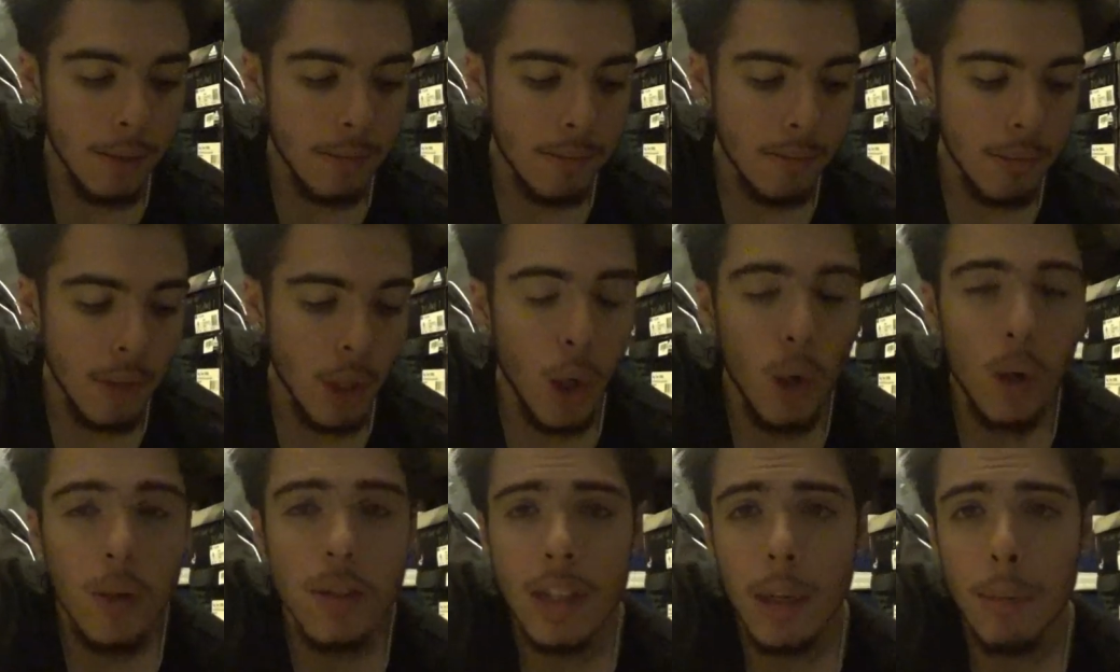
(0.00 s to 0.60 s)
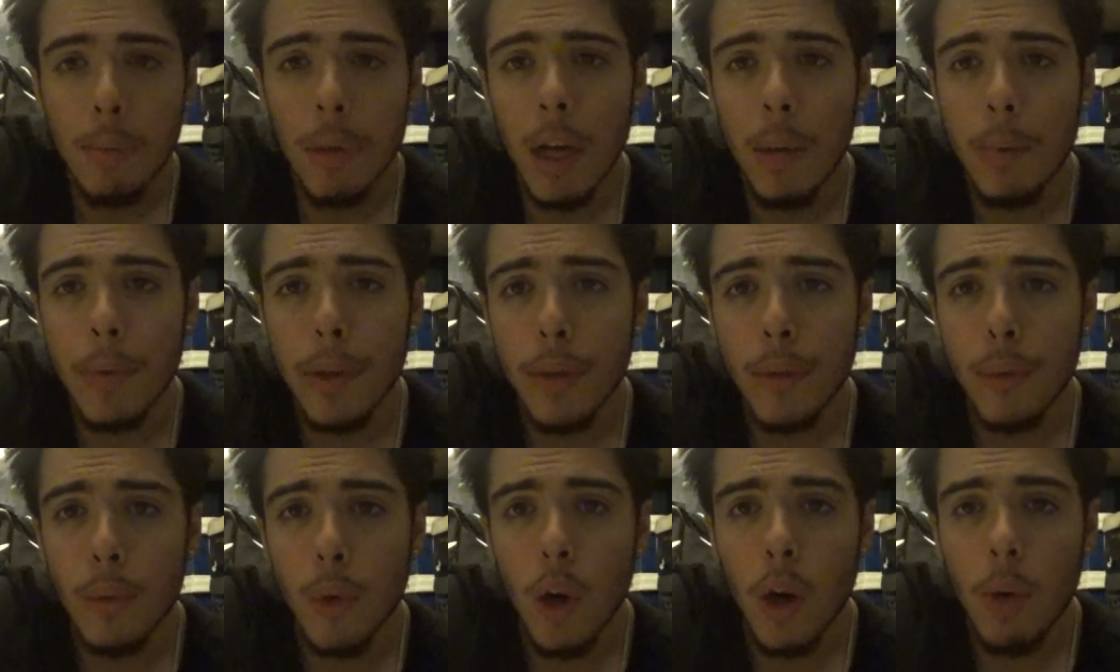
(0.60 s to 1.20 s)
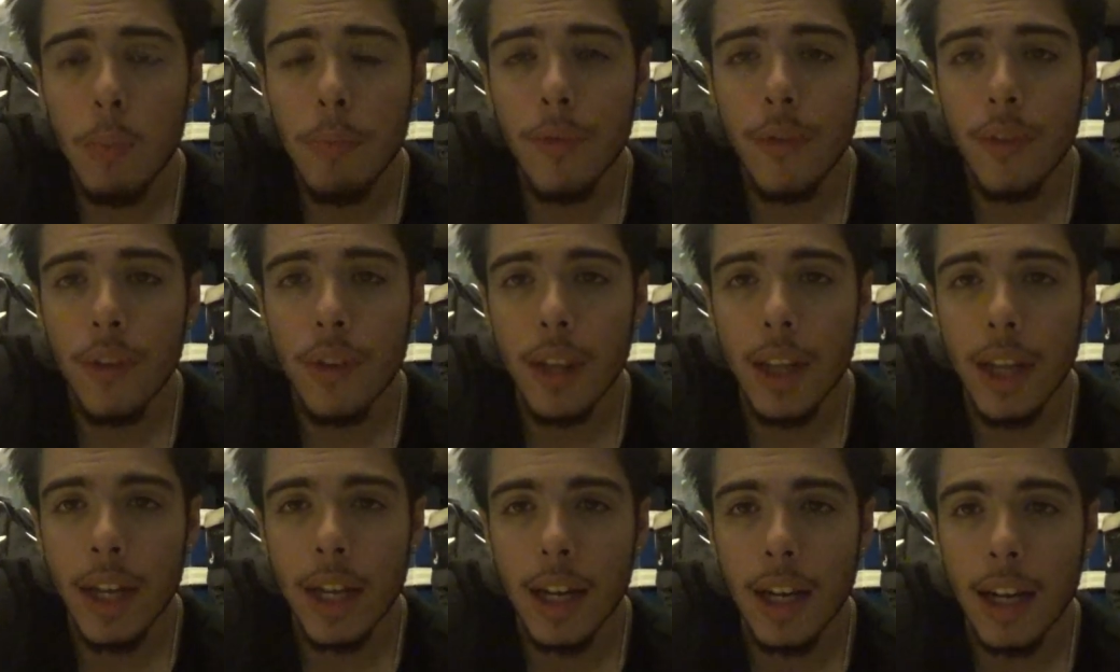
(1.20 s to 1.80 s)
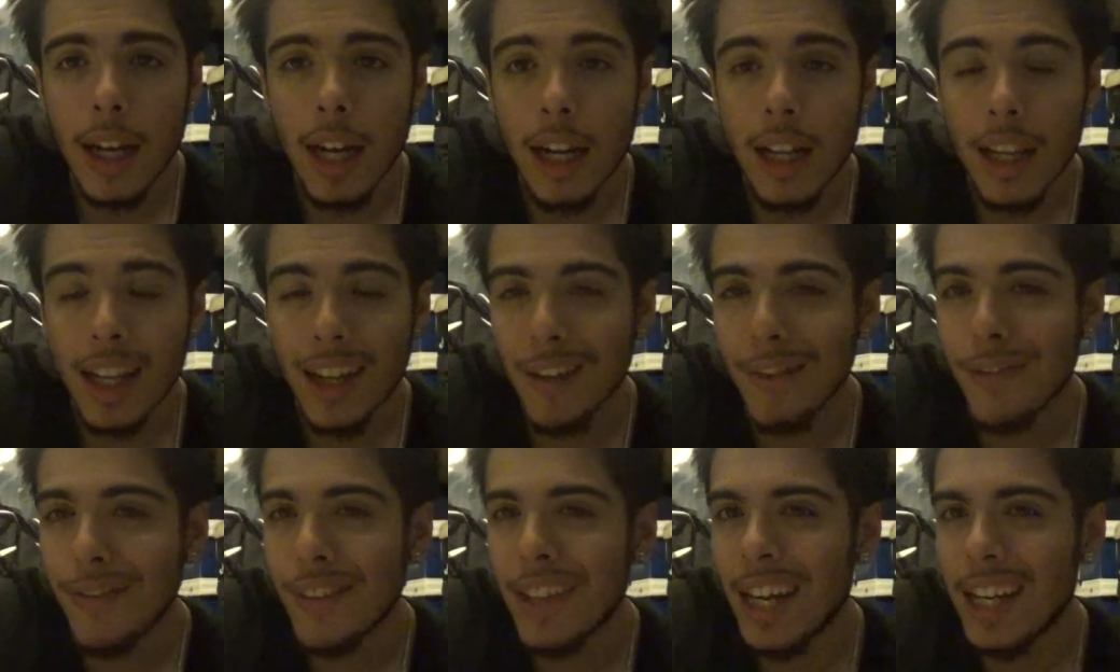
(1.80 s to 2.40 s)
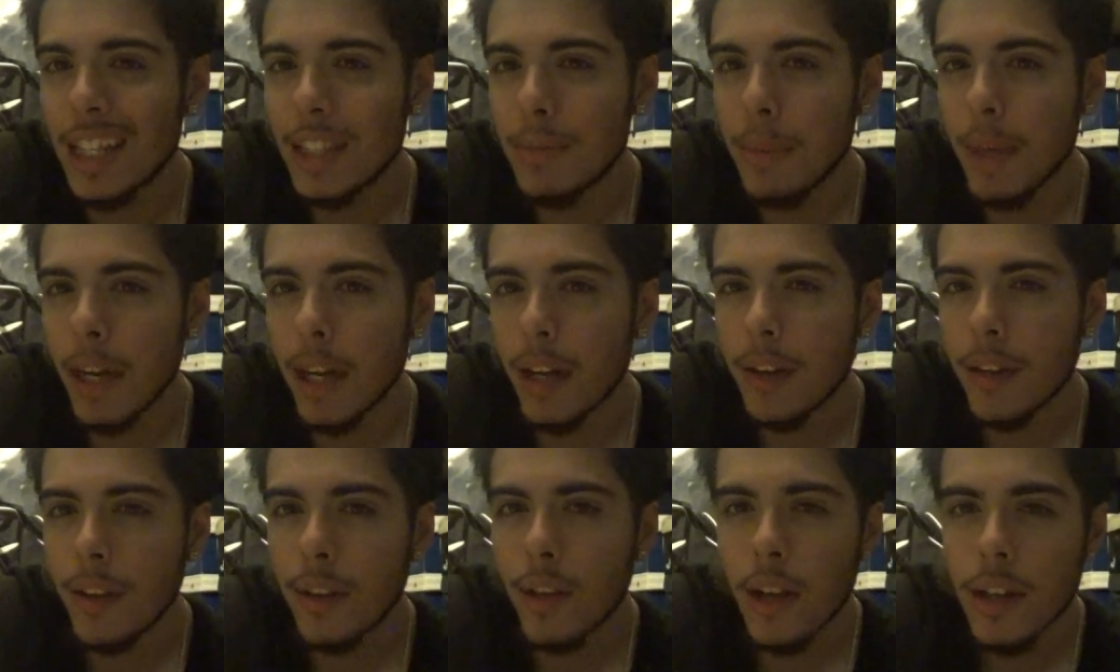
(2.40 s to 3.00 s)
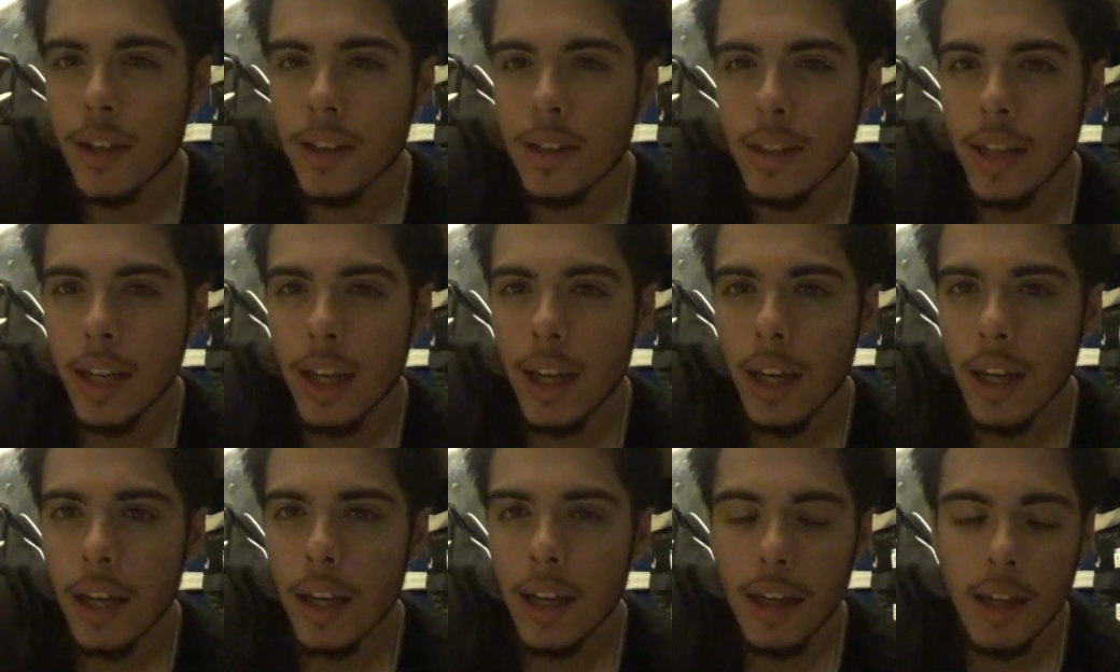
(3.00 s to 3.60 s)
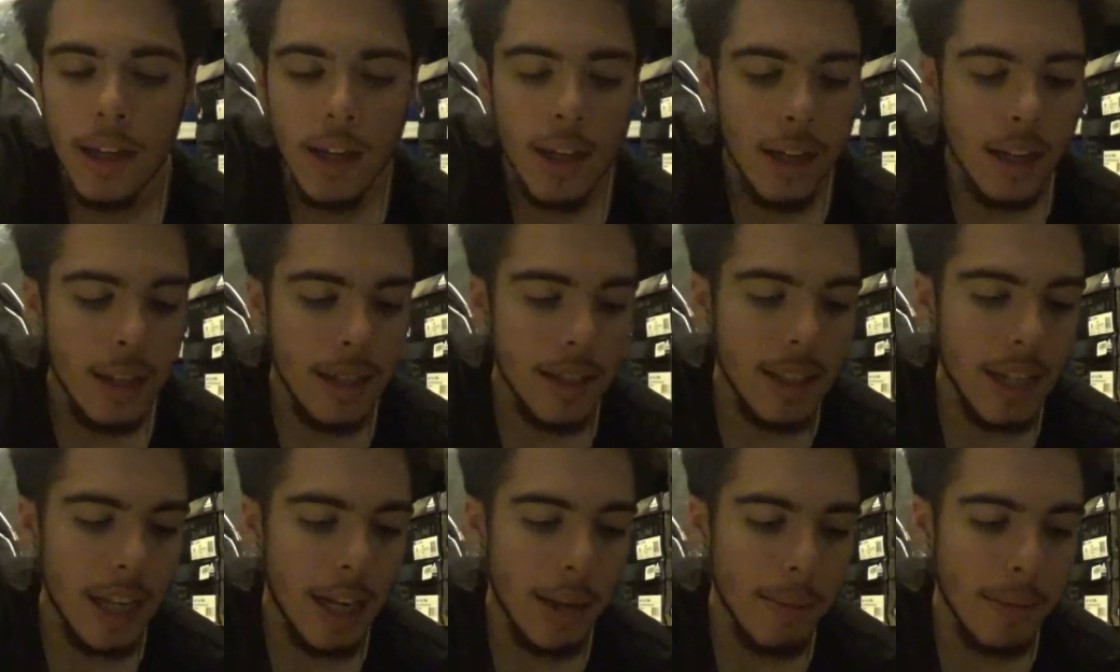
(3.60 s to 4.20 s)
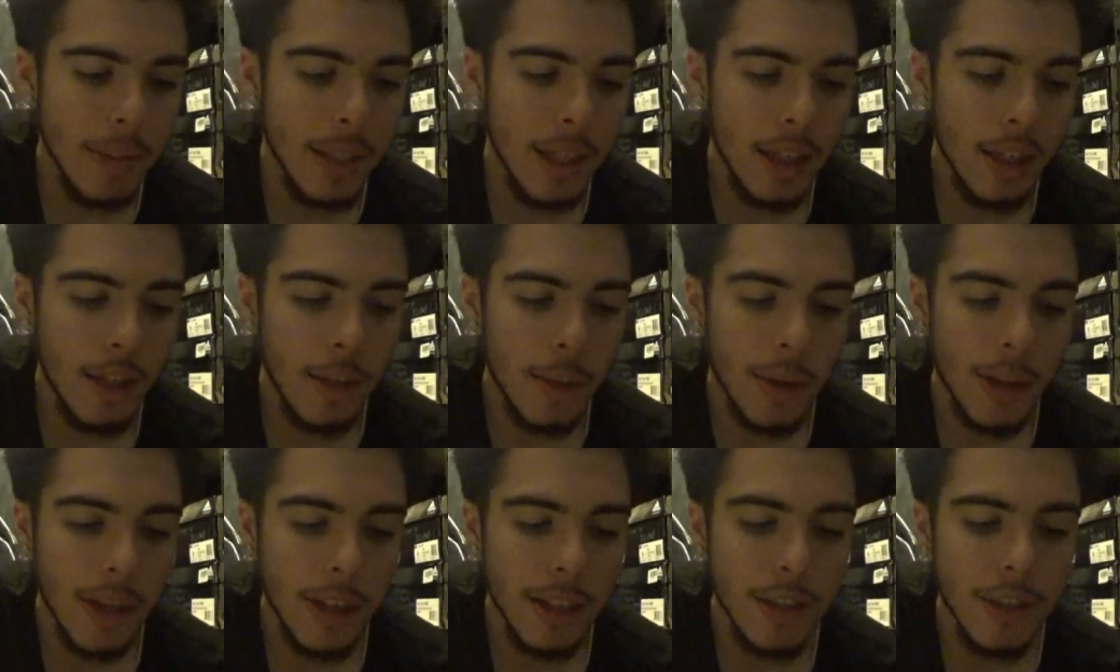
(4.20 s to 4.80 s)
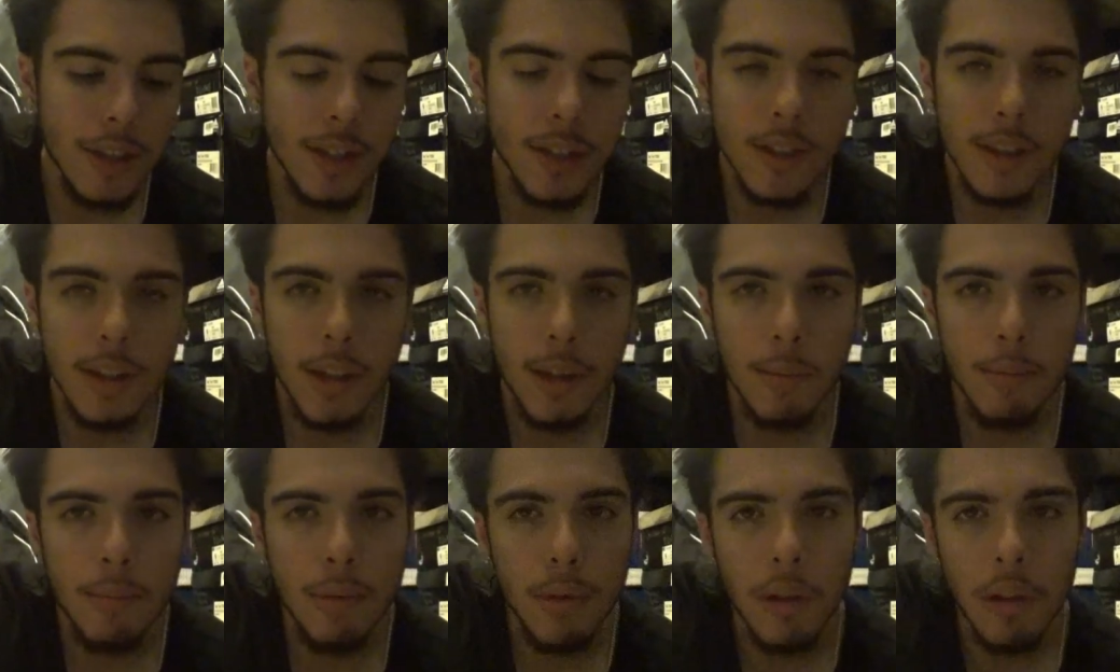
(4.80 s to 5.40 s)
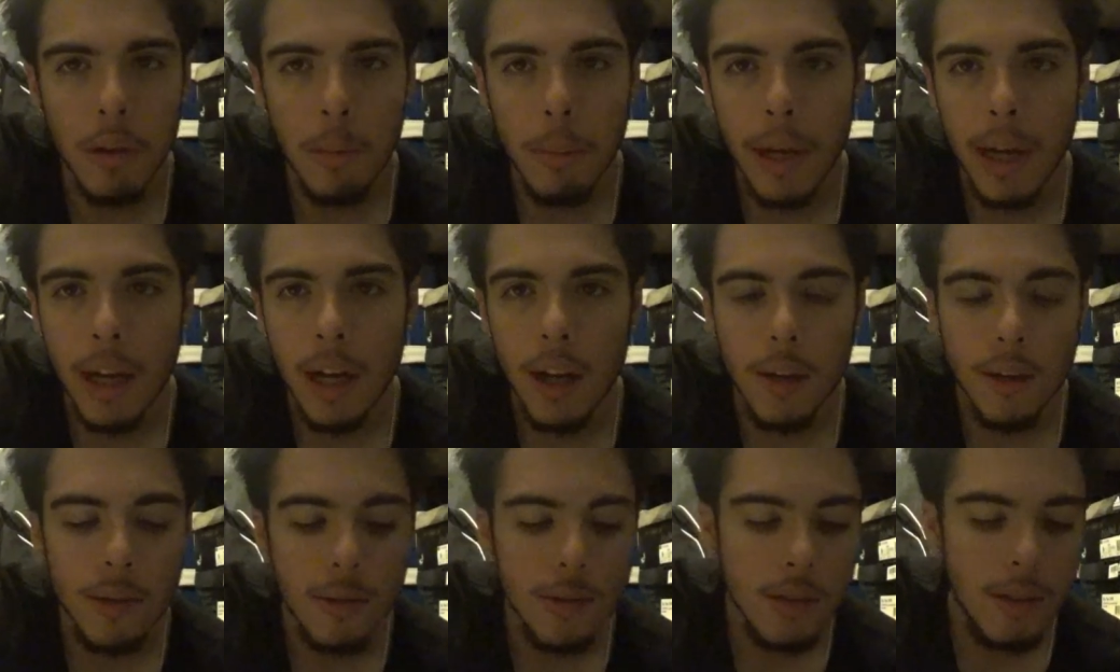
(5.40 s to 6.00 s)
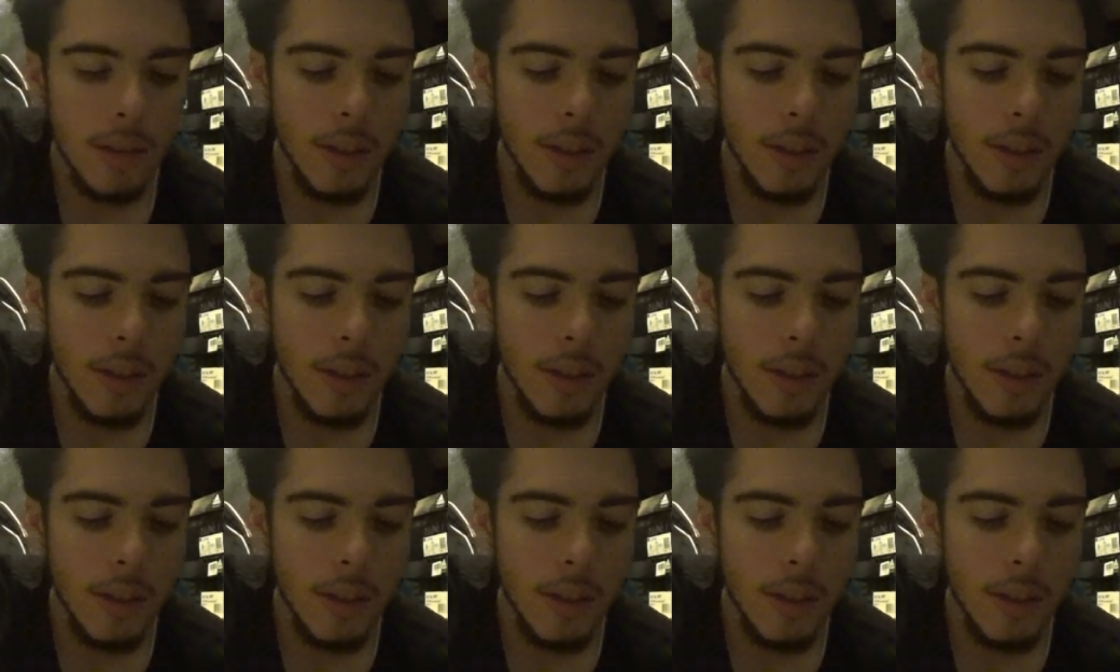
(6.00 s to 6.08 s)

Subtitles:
Those I'll probably throw up for like kind of like a flashback Thursday type deal, where I'll just, you know, pull them out